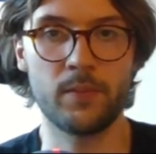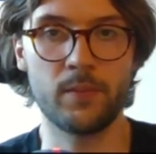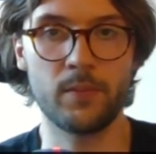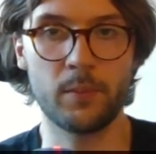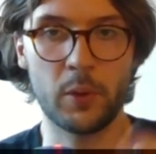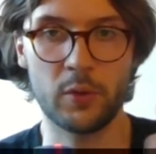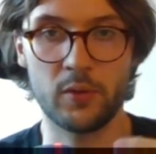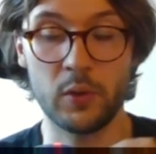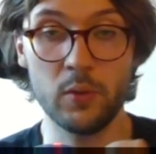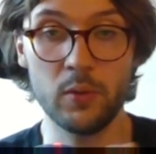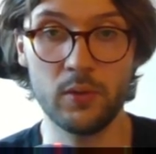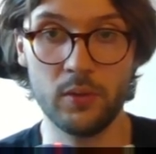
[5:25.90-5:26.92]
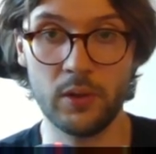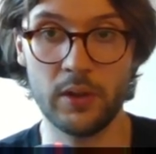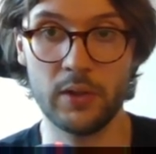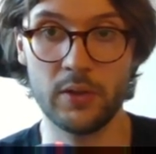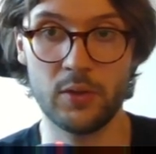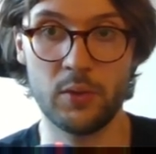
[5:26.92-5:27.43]
point of view,
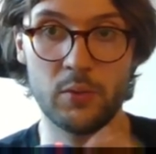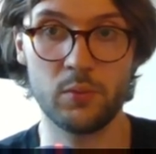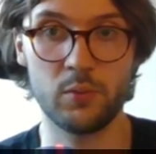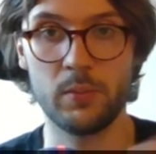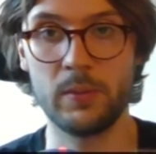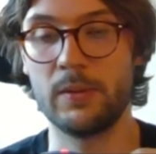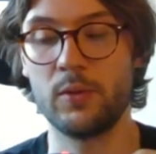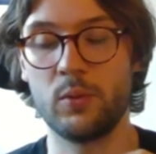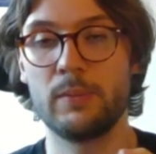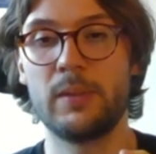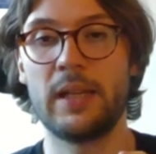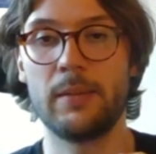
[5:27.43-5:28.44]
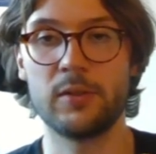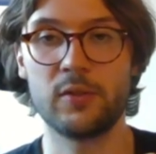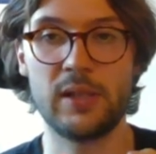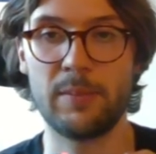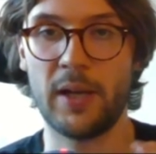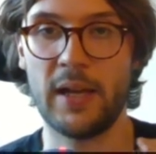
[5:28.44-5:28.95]
so you will be able to
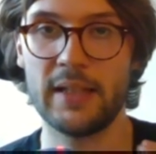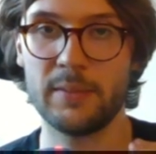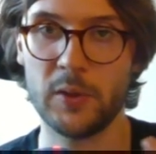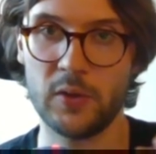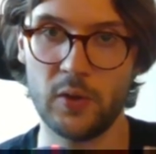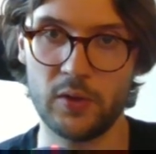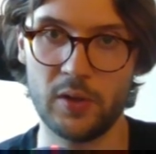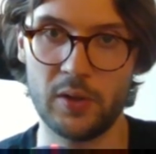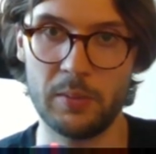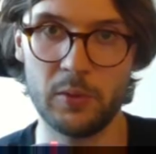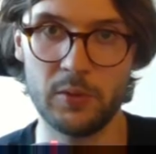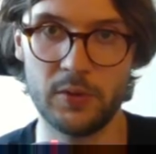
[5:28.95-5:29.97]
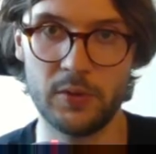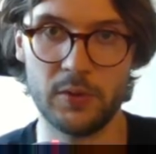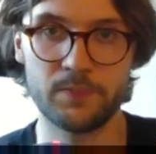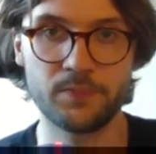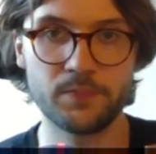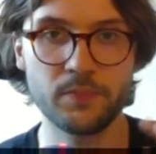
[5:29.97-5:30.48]
see my hand, but not our opponents.
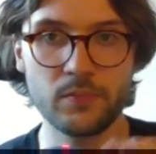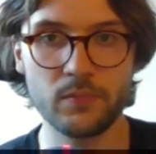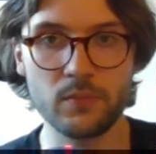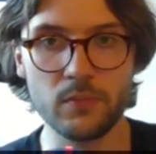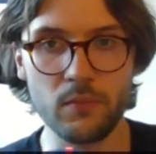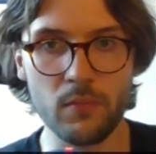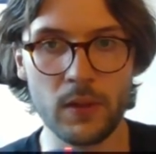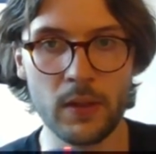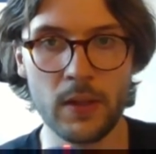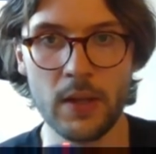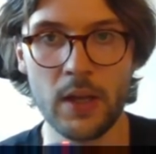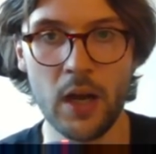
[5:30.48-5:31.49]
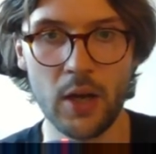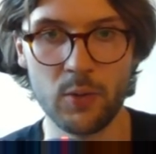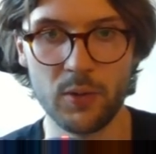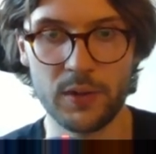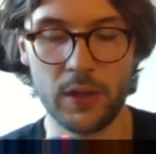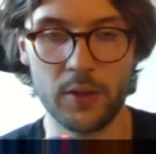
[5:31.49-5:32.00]
I
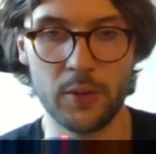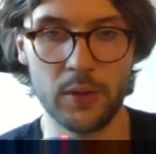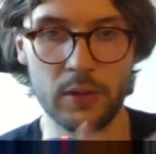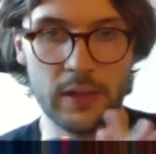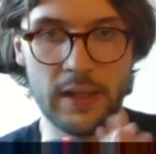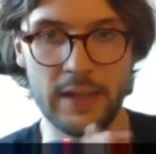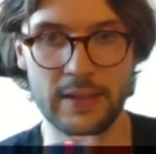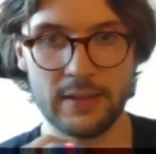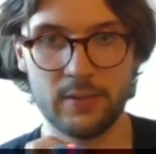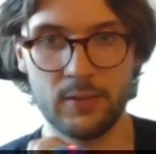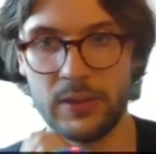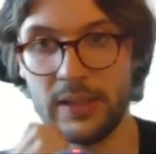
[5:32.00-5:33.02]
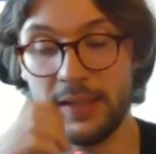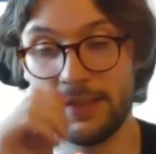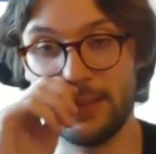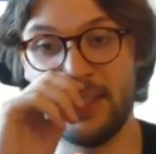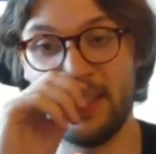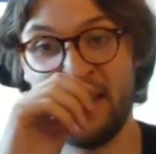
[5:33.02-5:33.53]
won the high roll, and we get
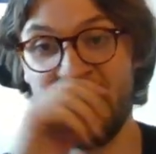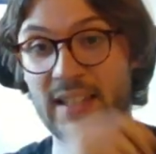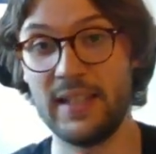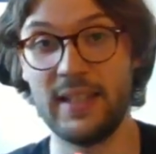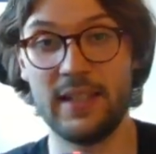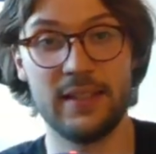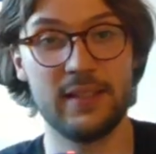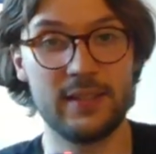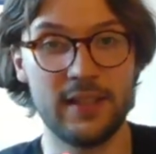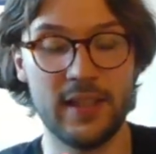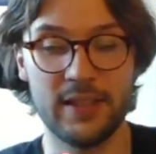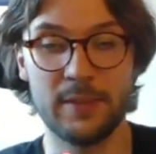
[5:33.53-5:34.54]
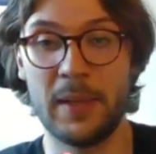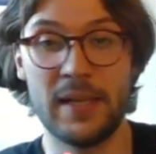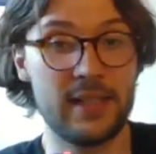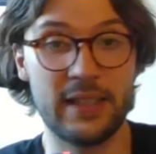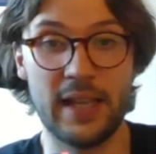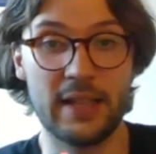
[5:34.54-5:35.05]
an
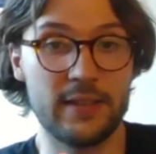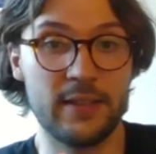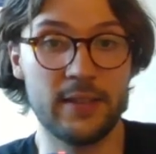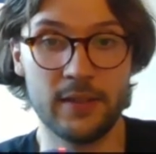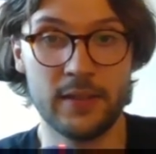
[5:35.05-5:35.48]
amazing hand here.